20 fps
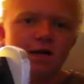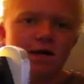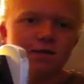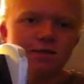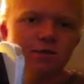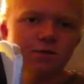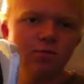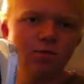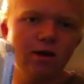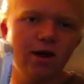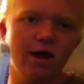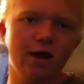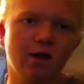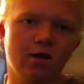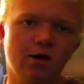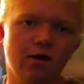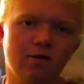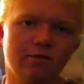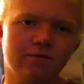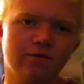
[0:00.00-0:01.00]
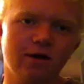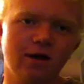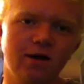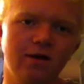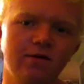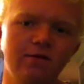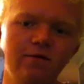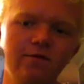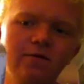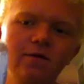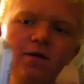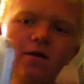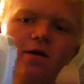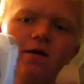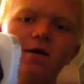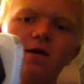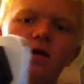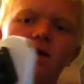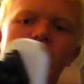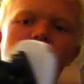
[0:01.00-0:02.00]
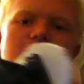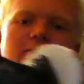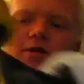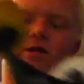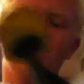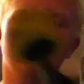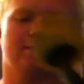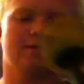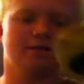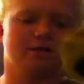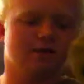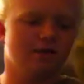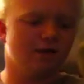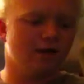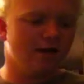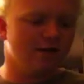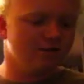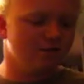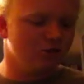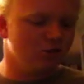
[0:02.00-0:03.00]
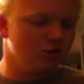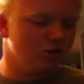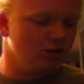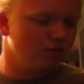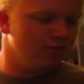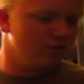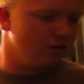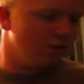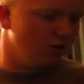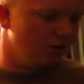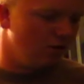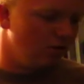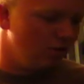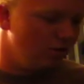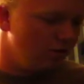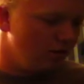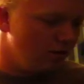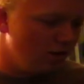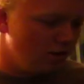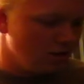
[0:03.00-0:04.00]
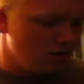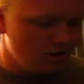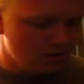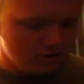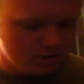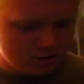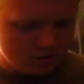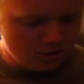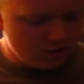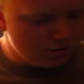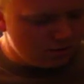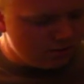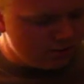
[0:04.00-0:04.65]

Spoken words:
takes the paint off, kind of. It really hasn't chipped at all. So,